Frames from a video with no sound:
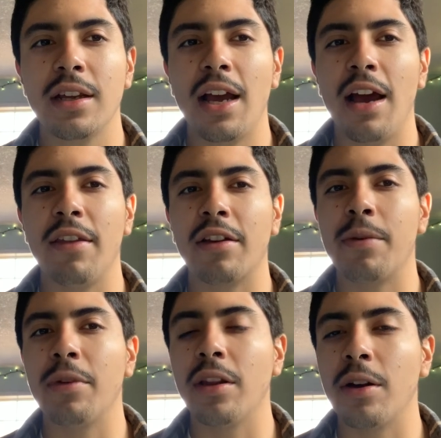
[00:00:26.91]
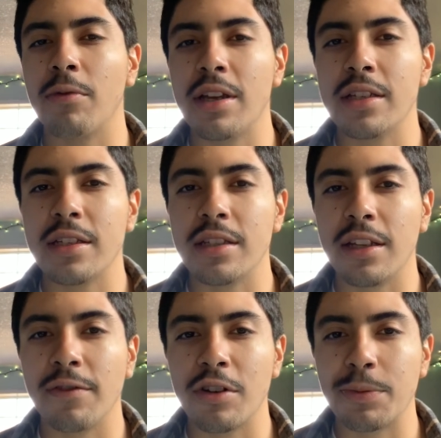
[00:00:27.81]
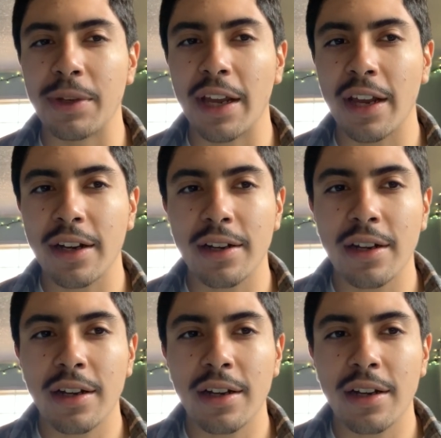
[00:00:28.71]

how they've come a long way since they first began,